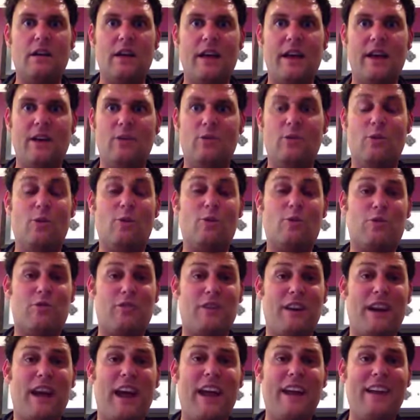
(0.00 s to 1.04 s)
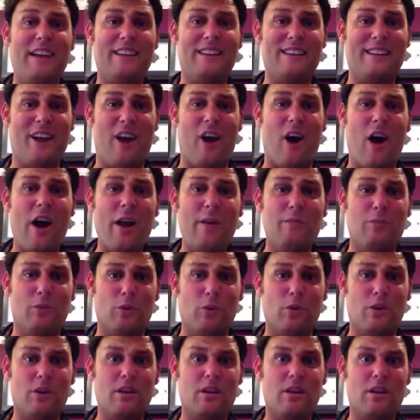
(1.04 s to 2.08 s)
helped create an
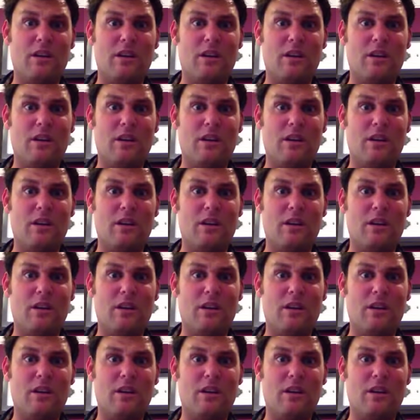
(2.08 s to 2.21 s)
iBook